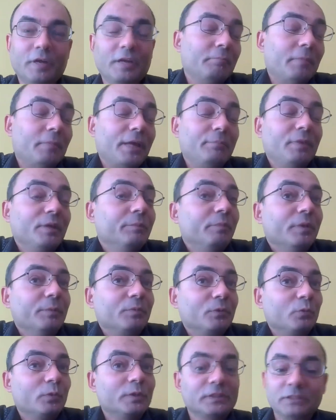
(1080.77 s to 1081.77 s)
And maybe
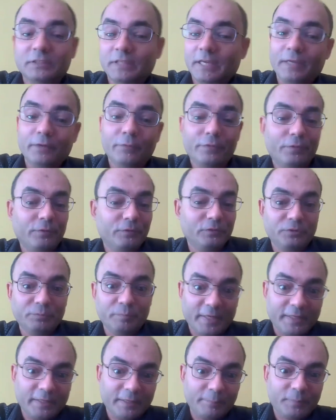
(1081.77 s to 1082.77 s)
people will stay with those
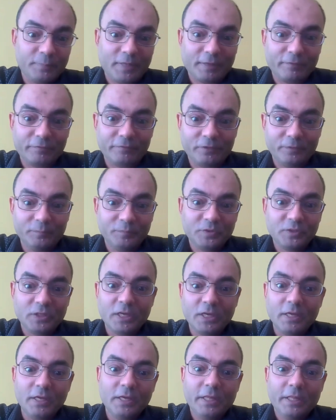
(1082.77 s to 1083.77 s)
mega platforms
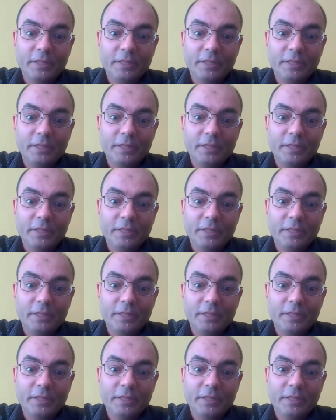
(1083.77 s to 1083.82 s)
